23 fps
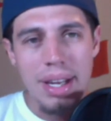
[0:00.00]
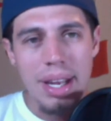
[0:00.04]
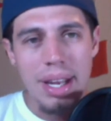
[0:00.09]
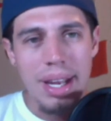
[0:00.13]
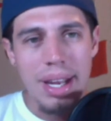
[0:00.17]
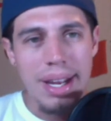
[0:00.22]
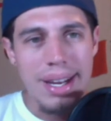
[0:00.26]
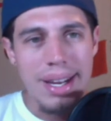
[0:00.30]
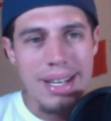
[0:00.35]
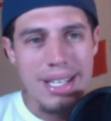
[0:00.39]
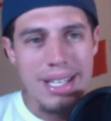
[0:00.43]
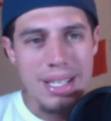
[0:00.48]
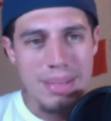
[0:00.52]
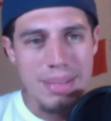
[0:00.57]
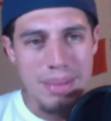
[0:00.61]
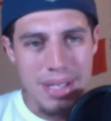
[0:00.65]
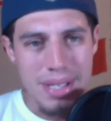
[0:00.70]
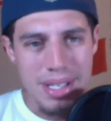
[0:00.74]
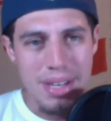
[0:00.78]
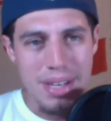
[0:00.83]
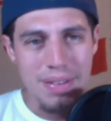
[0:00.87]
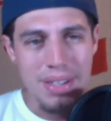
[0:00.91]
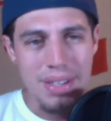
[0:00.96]
a
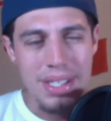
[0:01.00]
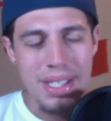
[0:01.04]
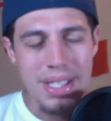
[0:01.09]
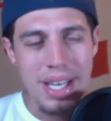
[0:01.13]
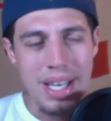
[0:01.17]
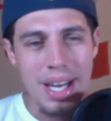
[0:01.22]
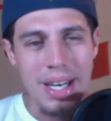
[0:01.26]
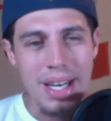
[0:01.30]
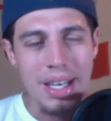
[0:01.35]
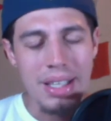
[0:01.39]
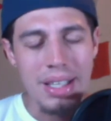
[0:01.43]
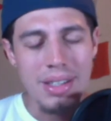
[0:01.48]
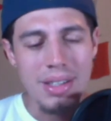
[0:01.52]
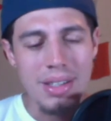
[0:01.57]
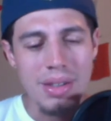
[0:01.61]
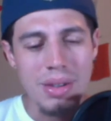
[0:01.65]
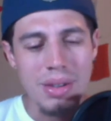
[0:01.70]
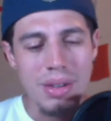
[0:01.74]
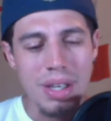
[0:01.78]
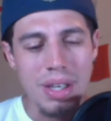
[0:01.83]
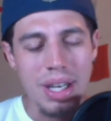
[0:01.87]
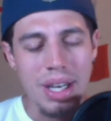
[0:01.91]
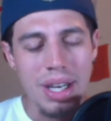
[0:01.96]
specific signing
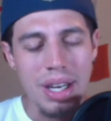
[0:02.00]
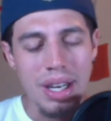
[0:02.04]
to